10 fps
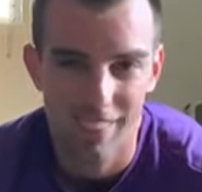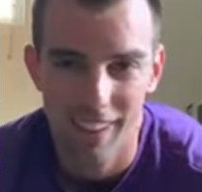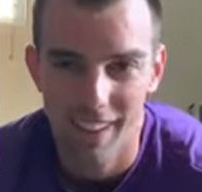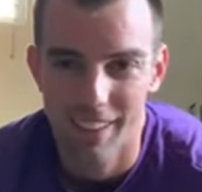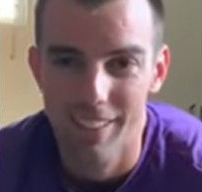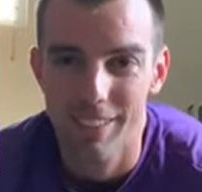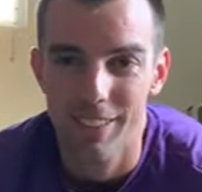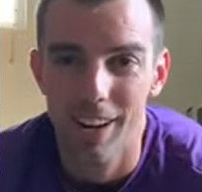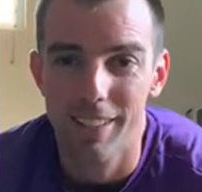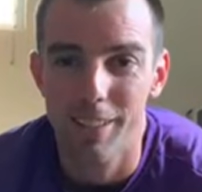like
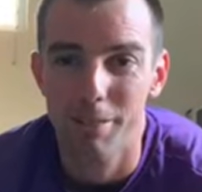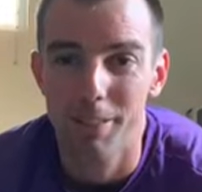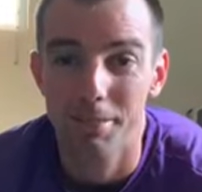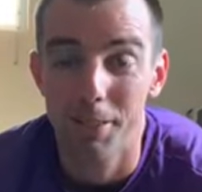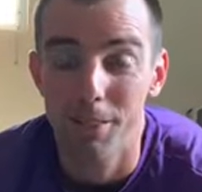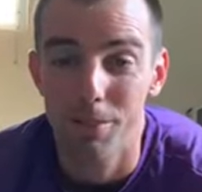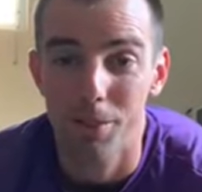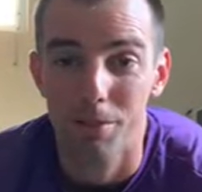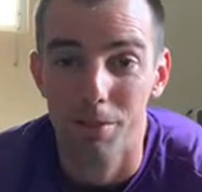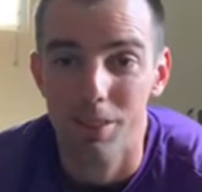trying some of these moves for the
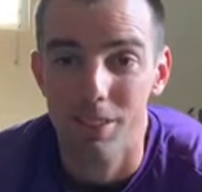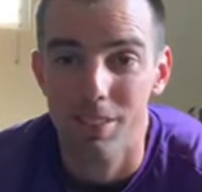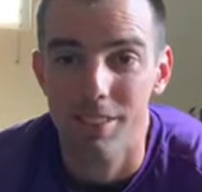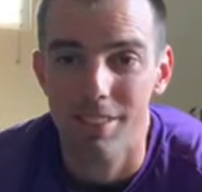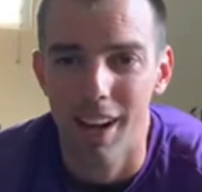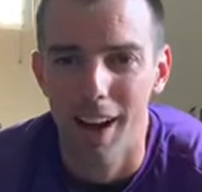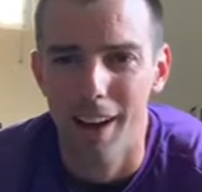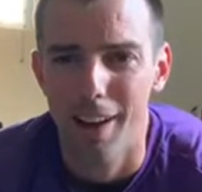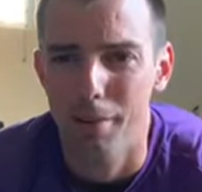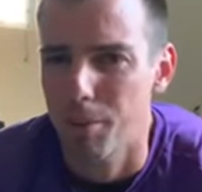first
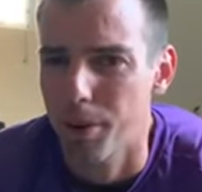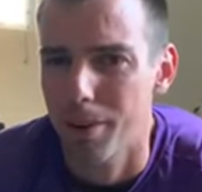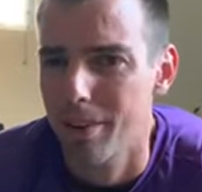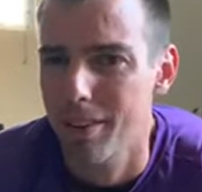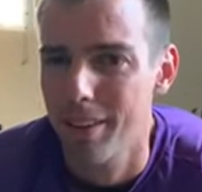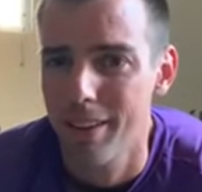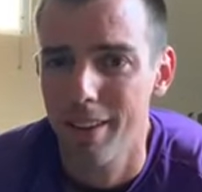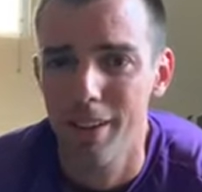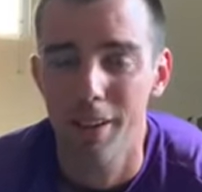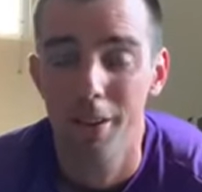time, or
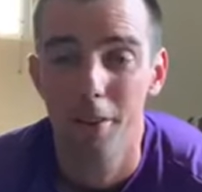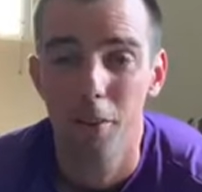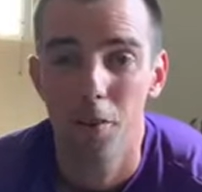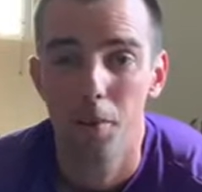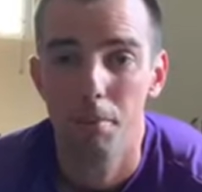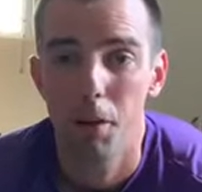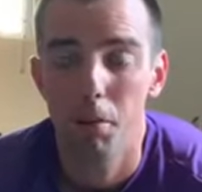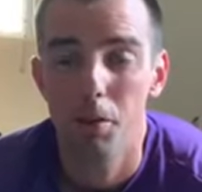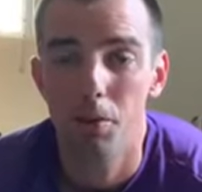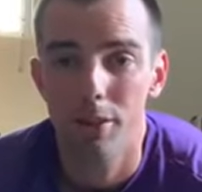maybe the
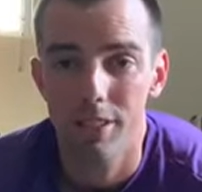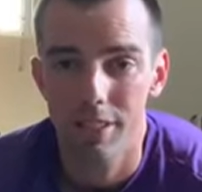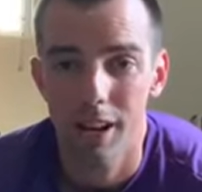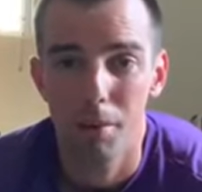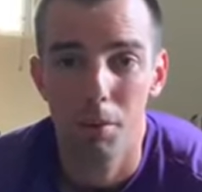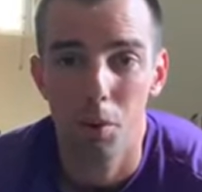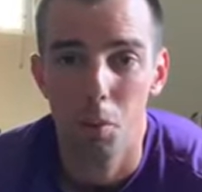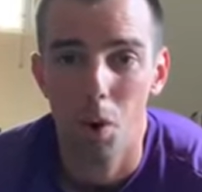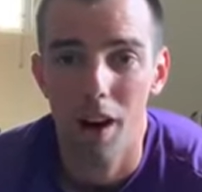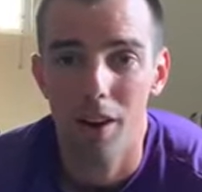first time in a
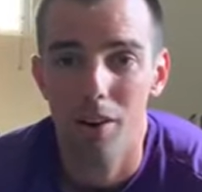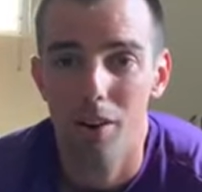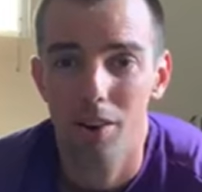while.